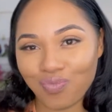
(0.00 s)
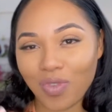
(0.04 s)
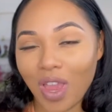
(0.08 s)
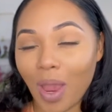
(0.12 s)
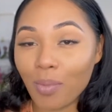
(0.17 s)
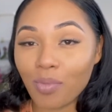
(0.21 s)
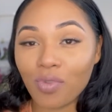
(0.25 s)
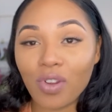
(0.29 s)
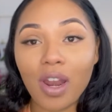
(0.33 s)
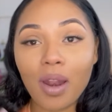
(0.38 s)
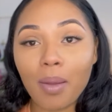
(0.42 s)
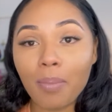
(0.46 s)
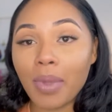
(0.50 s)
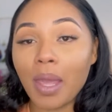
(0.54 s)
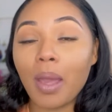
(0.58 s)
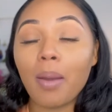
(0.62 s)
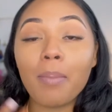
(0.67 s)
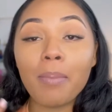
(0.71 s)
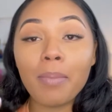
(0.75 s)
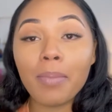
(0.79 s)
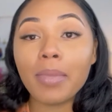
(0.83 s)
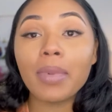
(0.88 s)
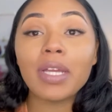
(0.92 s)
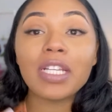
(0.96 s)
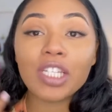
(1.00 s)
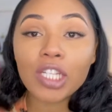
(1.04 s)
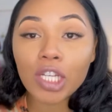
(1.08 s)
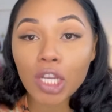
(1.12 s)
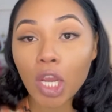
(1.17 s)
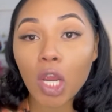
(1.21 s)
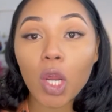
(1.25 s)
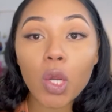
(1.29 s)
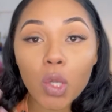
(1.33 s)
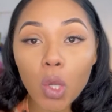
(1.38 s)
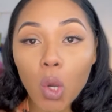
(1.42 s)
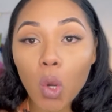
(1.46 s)
I'm trying to be a
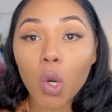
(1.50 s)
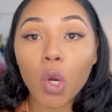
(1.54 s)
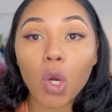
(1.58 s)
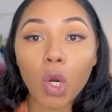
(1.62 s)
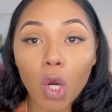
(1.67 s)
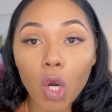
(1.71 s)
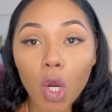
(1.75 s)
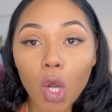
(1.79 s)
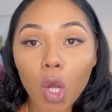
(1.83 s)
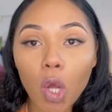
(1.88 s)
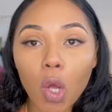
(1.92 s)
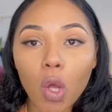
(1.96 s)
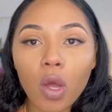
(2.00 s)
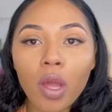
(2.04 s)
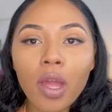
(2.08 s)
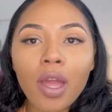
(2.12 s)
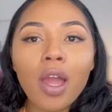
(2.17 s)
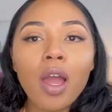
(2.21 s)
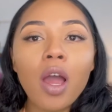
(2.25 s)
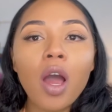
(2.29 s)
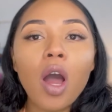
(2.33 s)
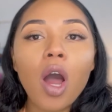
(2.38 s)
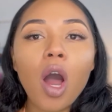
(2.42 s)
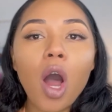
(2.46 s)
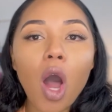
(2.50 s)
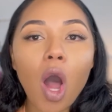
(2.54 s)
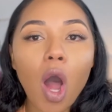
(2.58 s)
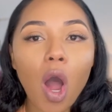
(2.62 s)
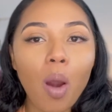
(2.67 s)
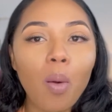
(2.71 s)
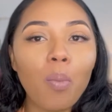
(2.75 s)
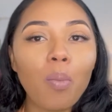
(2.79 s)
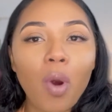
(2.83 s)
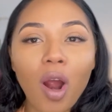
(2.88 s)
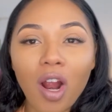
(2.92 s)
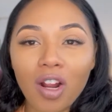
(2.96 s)
material girl
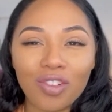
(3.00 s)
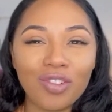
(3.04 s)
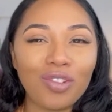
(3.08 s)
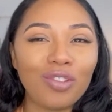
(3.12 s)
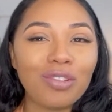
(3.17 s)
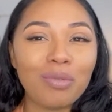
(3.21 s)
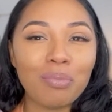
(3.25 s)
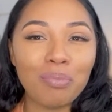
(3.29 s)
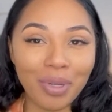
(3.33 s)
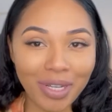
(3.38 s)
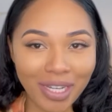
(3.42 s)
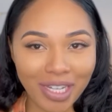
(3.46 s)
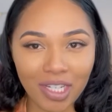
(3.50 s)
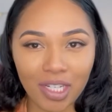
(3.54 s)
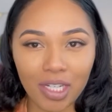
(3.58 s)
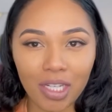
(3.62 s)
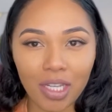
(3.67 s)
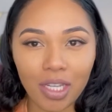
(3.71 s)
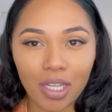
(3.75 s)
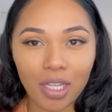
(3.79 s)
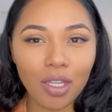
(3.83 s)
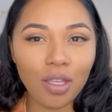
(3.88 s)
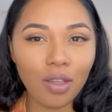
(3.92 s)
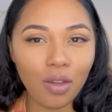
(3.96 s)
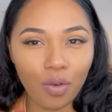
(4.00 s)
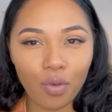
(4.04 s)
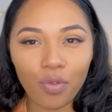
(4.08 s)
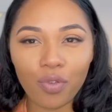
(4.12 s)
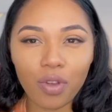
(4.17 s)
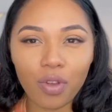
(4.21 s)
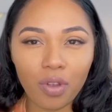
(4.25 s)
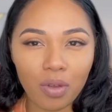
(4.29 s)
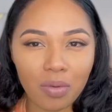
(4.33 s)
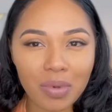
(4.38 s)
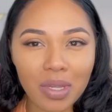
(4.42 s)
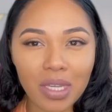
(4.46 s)
on Marshall's budget, you
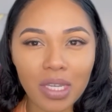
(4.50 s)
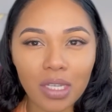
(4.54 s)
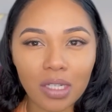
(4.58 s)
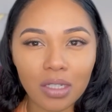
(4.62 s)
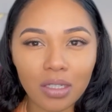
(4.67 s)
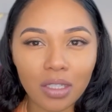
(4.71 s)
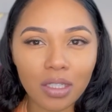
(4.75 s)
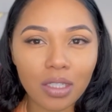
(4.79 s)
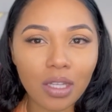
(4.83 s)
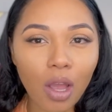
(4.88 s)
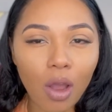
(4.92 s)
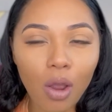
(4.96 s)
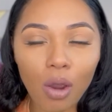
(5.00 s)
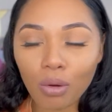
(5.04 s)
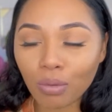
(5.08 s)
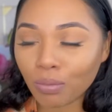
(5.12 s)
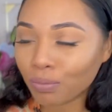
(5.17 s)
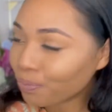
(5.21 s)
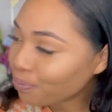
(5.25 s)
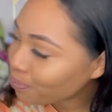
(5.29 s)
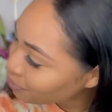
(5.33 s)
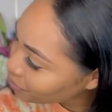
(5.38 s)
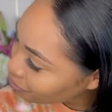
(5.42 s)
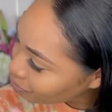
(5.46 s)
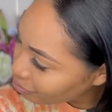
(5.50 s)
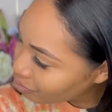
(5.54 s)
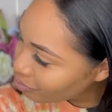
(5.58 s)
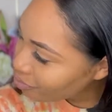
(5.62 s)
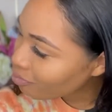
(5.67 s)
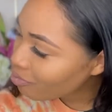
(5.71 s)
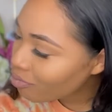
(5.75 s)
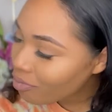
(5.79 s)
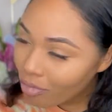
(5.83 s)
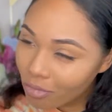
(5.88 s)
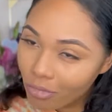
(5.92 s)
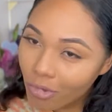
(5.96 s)
feel me? So,
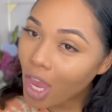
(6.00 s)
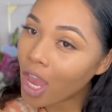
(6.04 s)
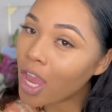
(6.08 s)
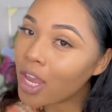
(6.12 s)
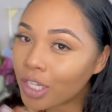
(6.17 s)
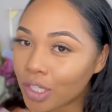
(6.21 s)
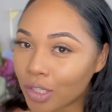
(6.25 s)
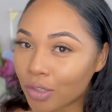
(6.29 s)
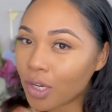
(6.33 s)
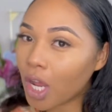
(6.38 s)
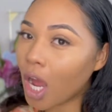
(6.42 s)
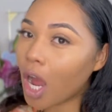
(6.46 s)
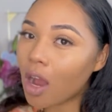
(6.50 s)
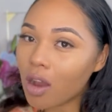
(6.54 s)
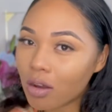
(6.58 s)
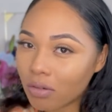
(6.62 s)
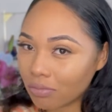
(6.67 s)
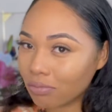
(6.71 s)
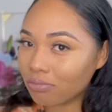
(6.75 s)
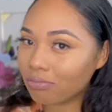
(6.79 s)
you know.